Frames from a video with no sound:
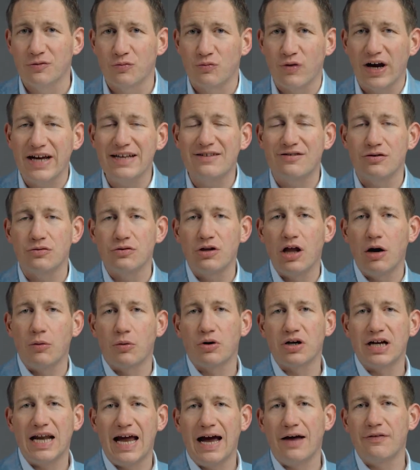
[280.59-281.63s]
Rates are
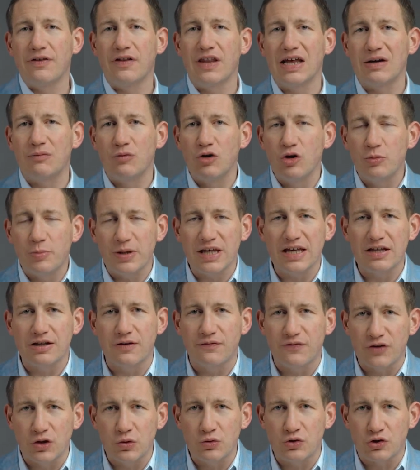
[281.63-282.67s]
lower now than they will be in the
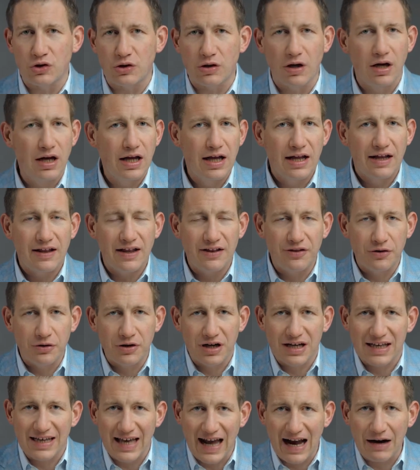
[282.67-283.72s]
future. They're
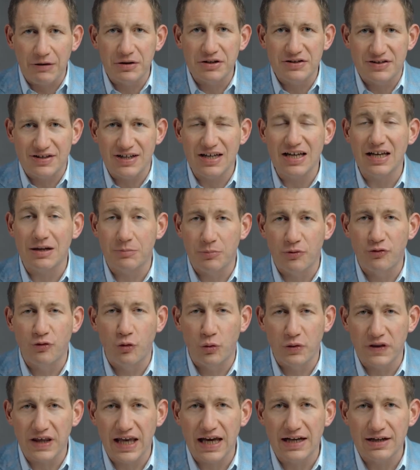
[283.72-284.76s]
a guarantee
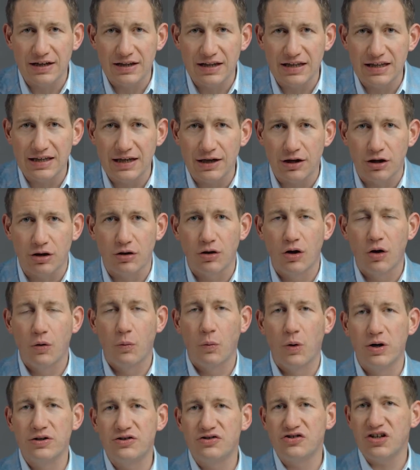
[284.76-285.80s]
before the end of the year.
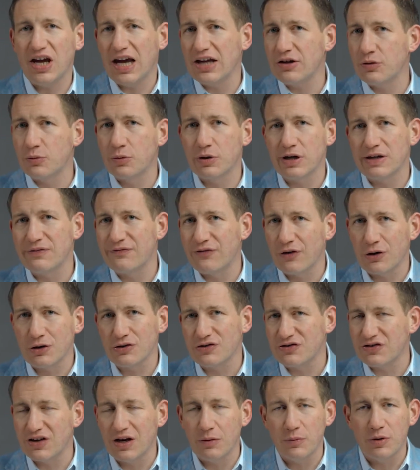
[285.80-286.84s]
Once January
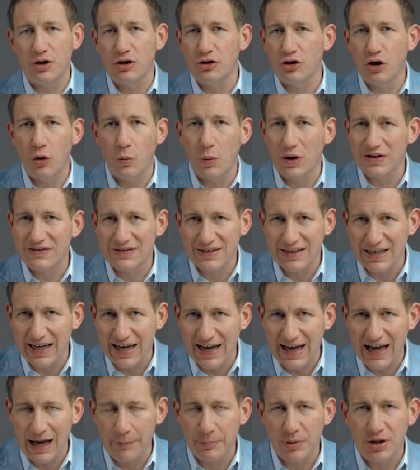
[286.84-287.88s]
1st hit, we don't know what's going to
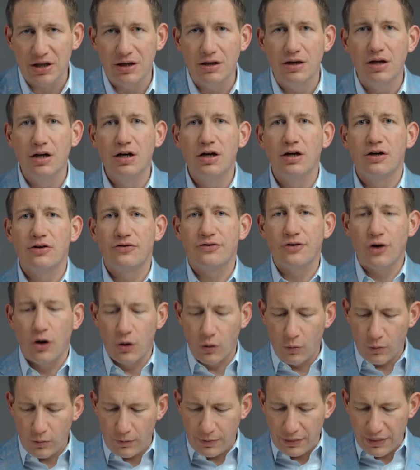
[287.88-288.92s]
happen.
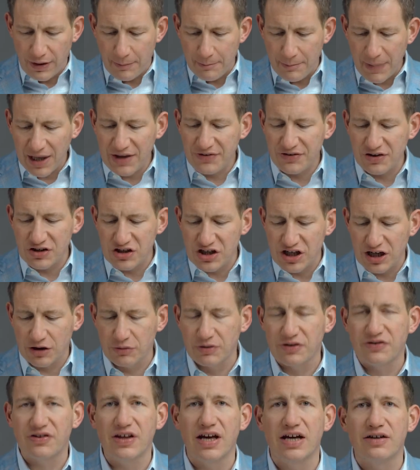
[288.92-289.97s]
So the message
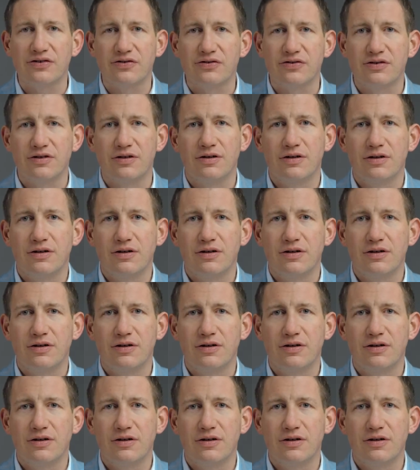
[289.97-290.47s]
here is this.